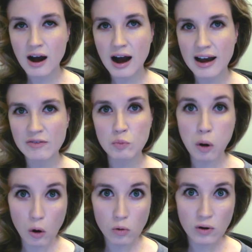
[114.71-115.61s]
I have a
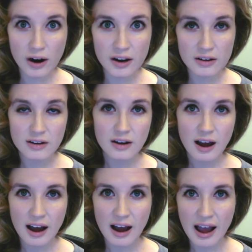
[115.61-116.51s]
poll running
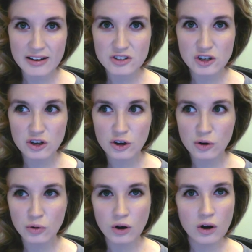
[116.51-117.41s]
asking
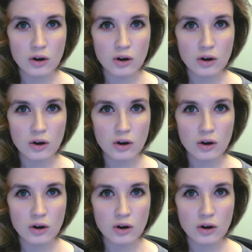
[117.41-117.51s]
you